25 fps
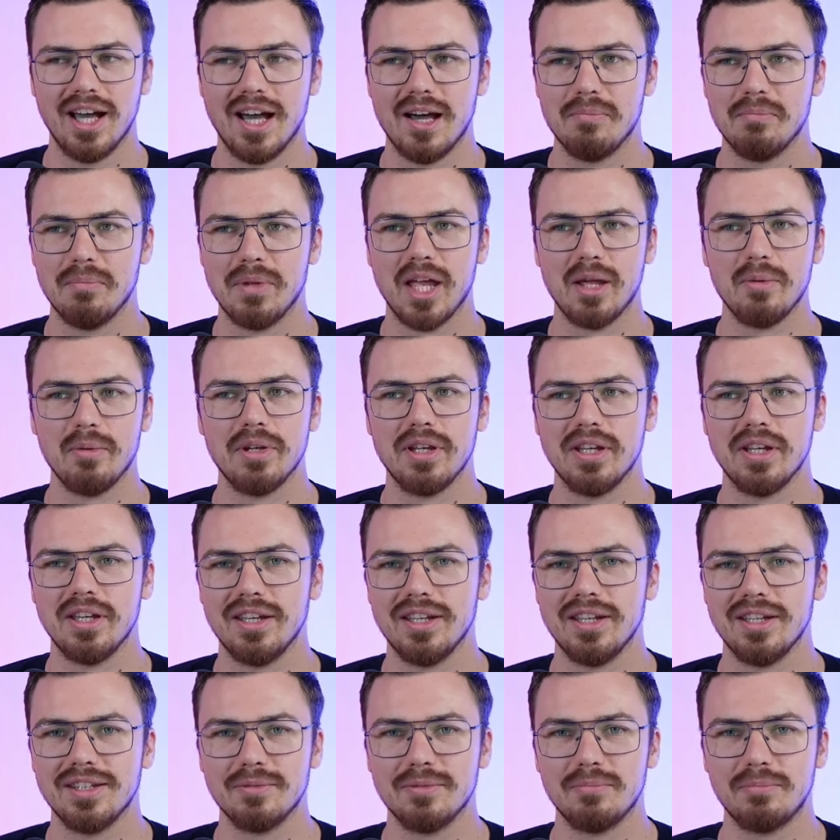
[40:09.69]
And
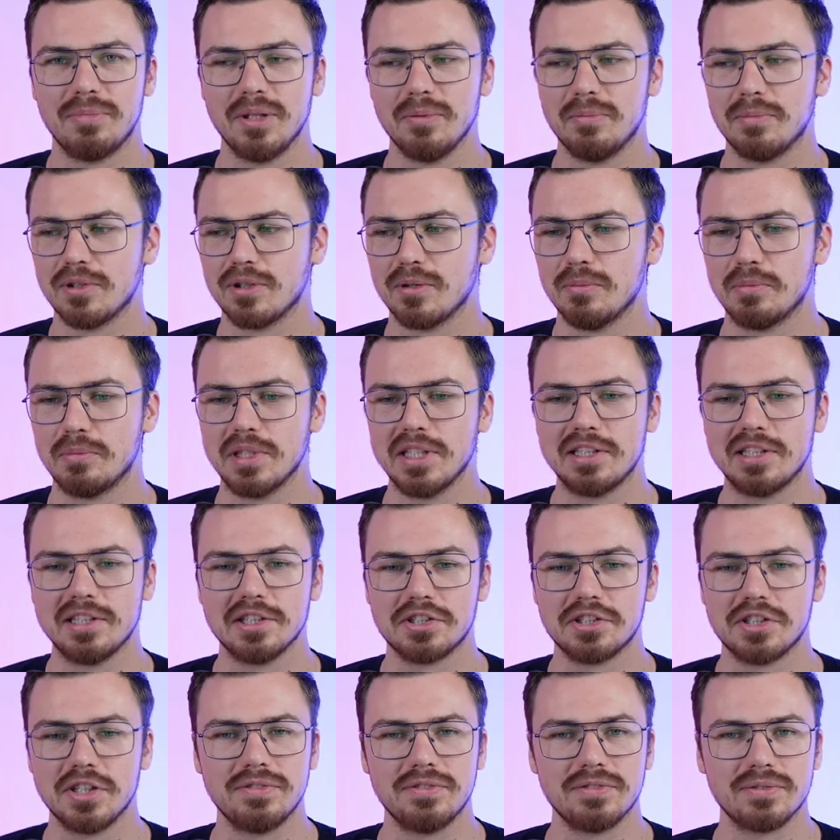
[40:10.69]
maybe the people
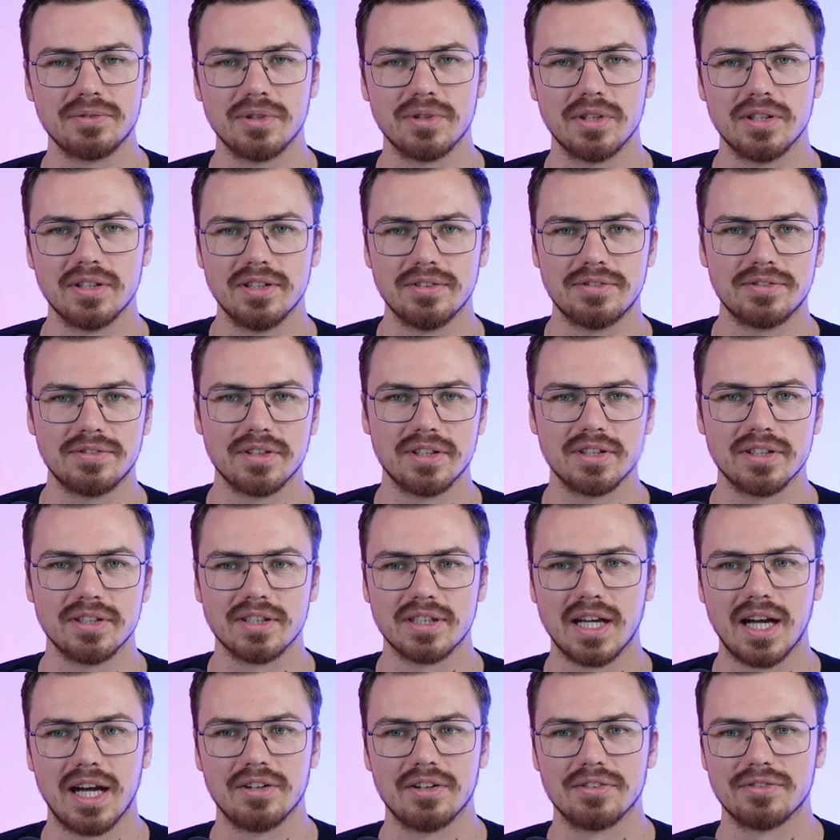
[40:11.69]
completely shift to a
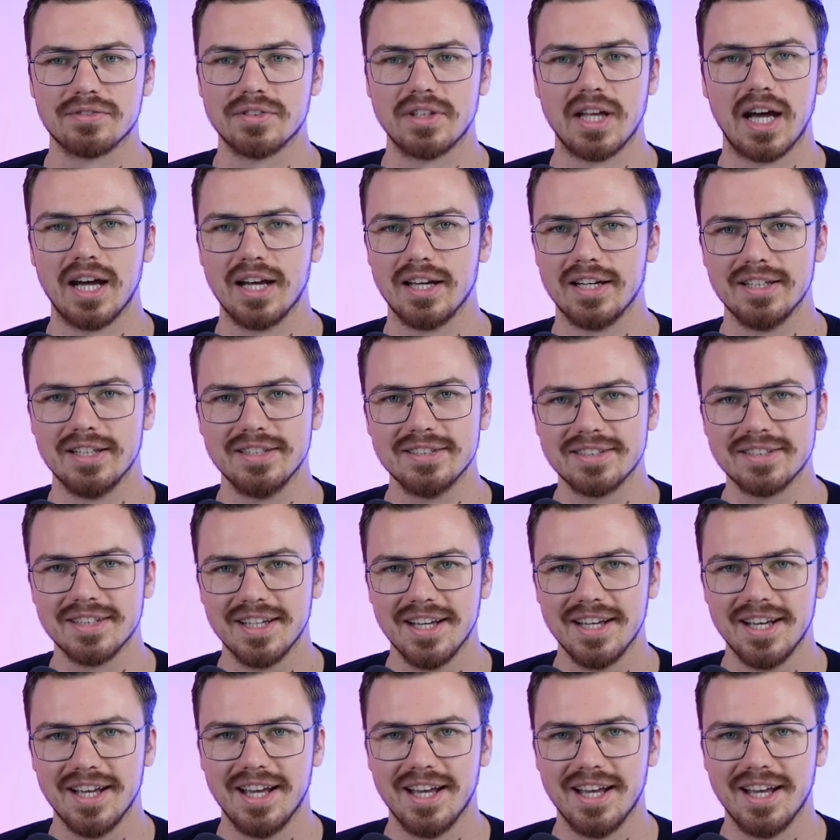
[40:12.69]
different kind of diet.